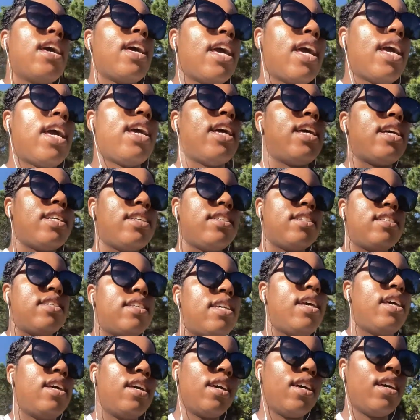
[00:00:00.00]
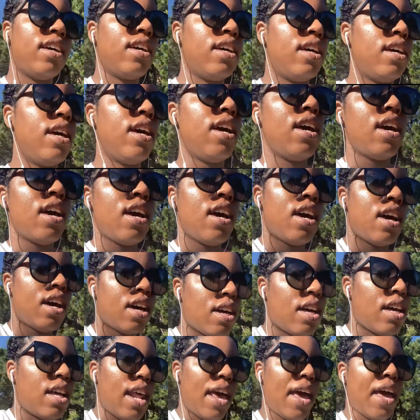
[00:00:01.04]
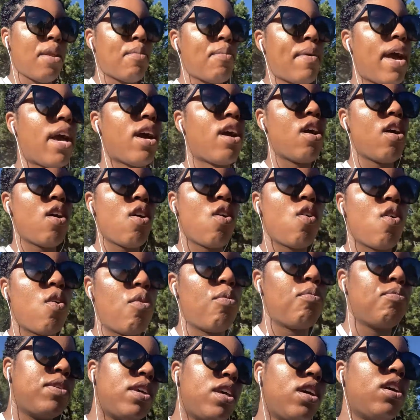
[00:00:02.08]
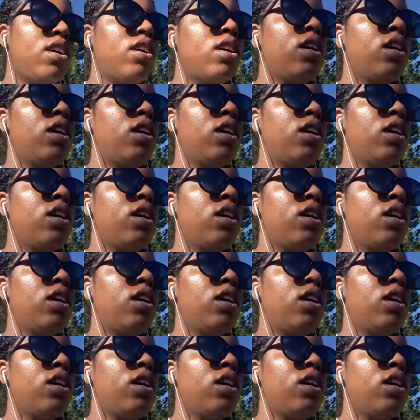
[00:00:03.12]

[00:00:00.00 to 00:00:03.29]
and I'm gonna head back home